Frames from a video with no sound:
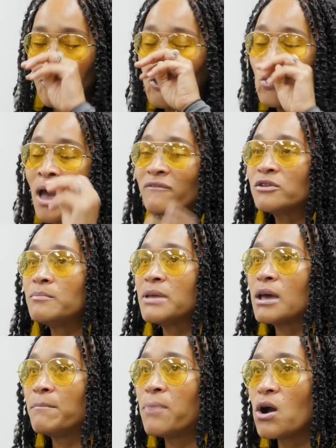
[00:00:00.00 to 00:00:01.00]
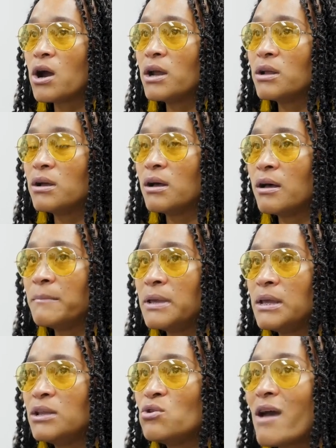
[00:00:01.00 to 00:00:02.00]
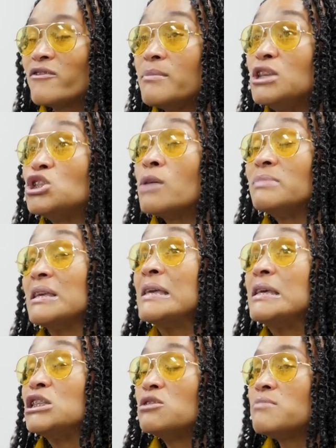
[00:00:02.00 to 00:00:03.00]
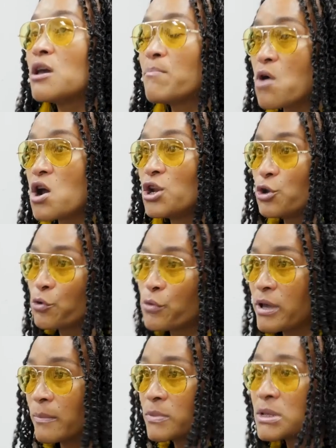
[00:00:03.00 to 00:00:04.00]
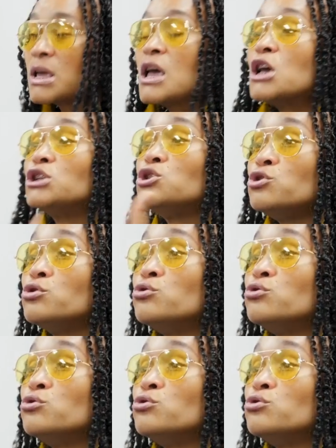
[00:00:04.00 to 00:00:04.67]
a part, I mean, you have to be jumped in to be a part of the Crips. Absolutely. Do